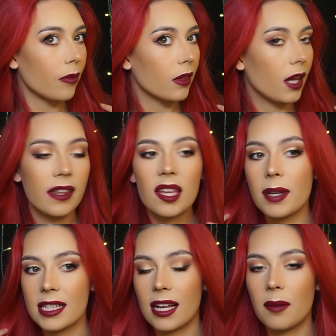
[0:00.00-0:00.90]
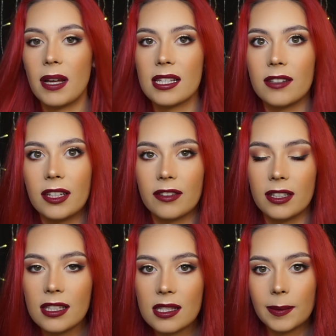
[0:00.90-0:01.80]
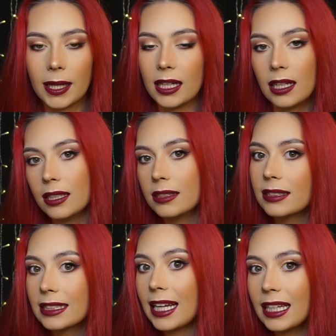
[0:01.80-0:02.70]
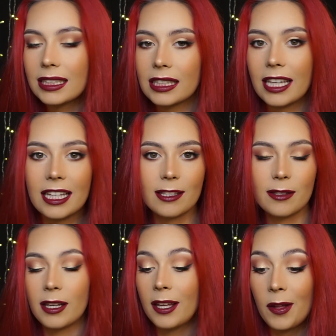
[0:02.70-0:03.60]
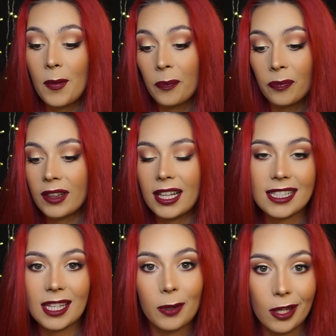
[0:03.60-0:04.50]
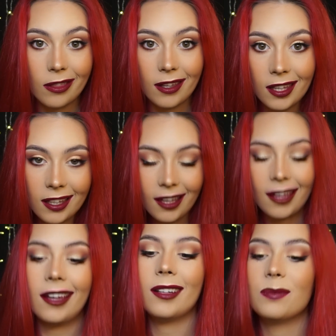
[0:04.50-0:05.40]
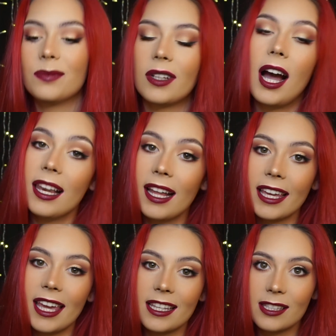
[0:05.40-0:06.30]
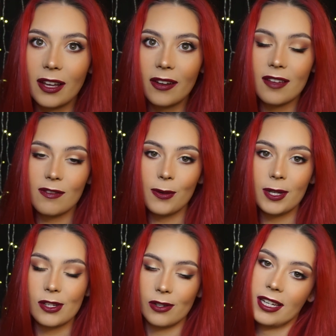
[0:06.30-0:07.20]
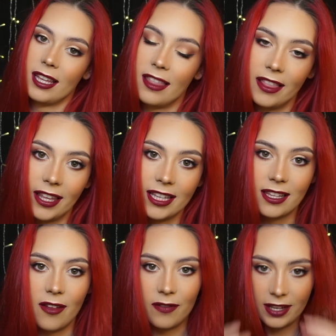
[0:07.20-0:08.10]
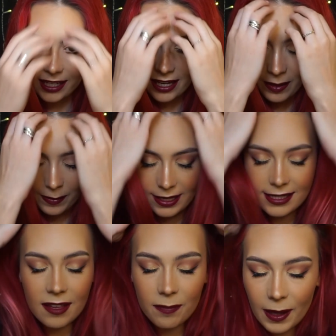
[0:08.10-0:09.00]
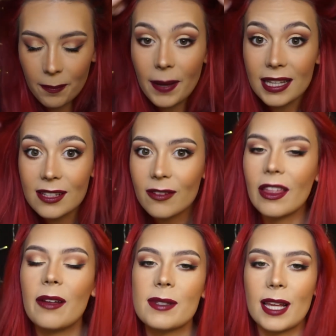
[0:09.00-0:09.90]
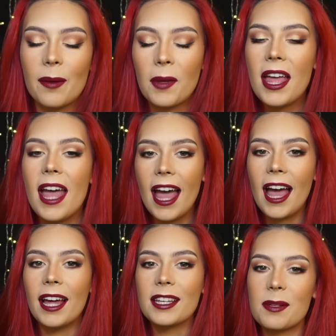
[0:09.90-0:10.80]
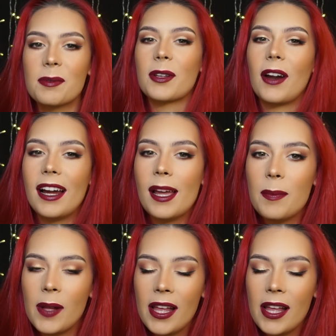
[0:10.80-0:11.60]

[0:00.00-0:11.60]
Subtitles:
I think it makes like a massive difference, but yeah, let's see what you think. I like it, so if you enjoyed this video, please give me a massive thumbs up and subscribe.